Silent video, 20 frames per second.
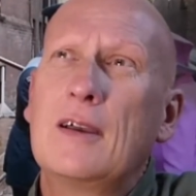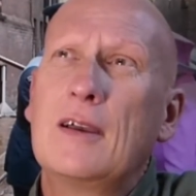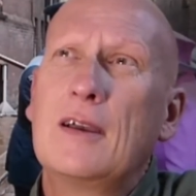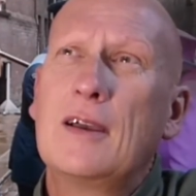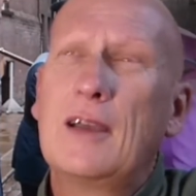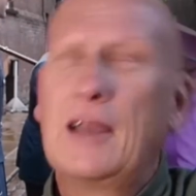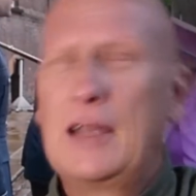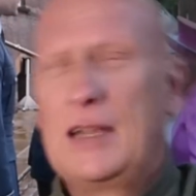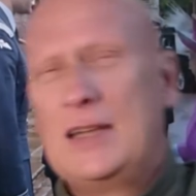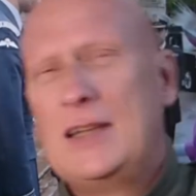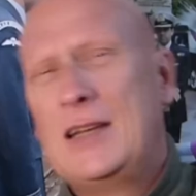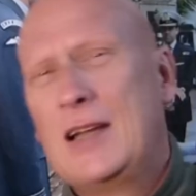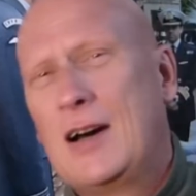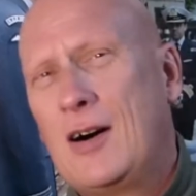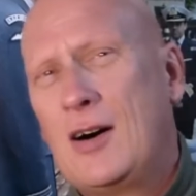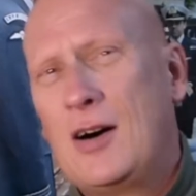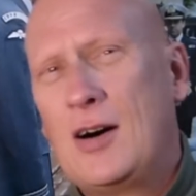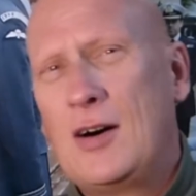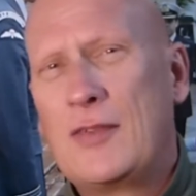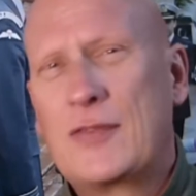He
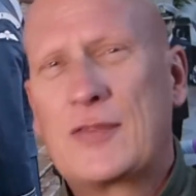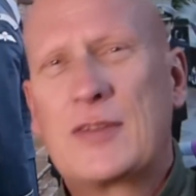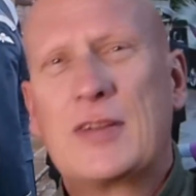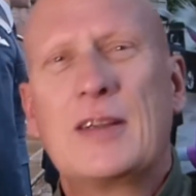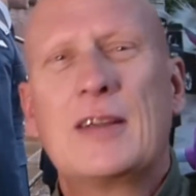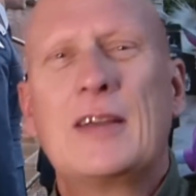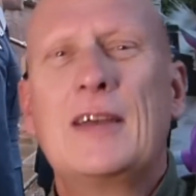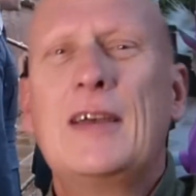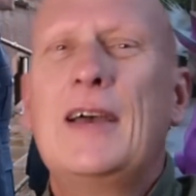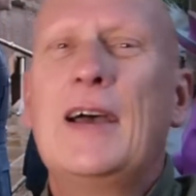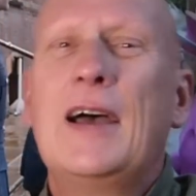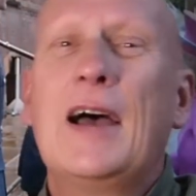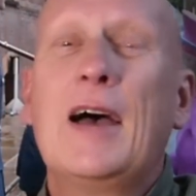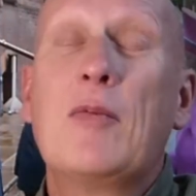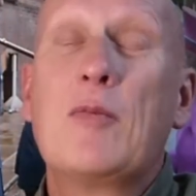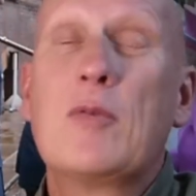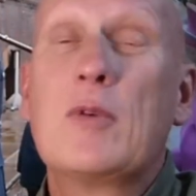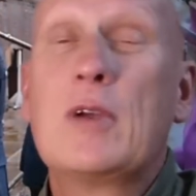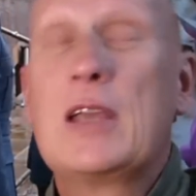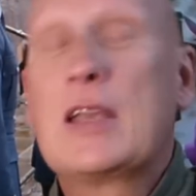laughed.
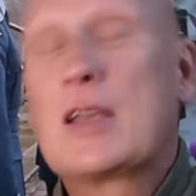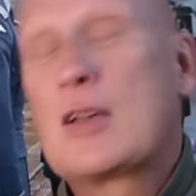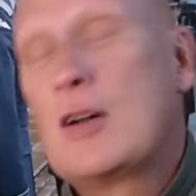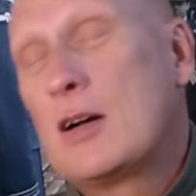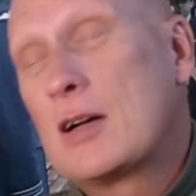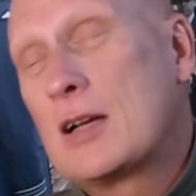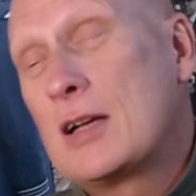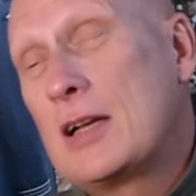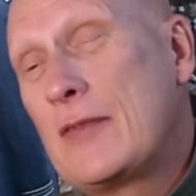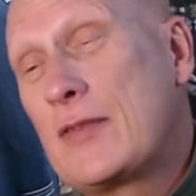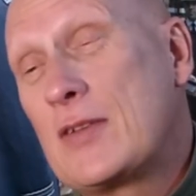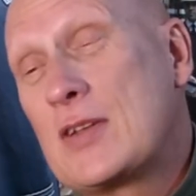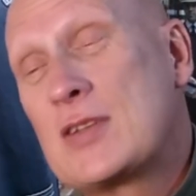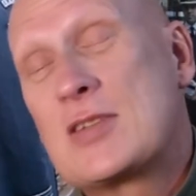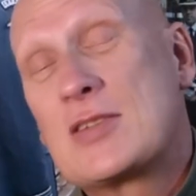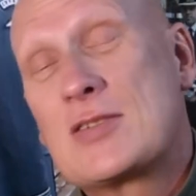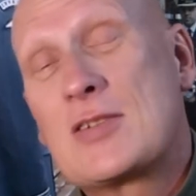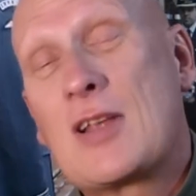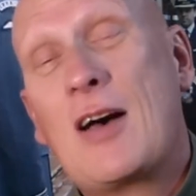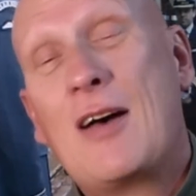He kind of left. He
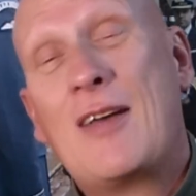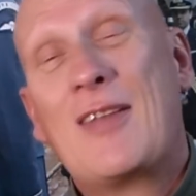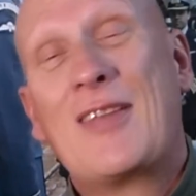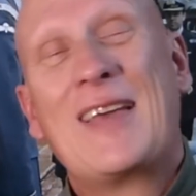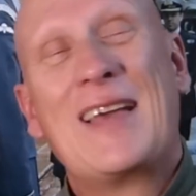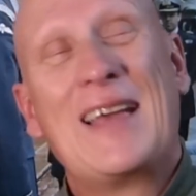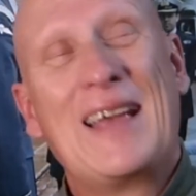says, oh.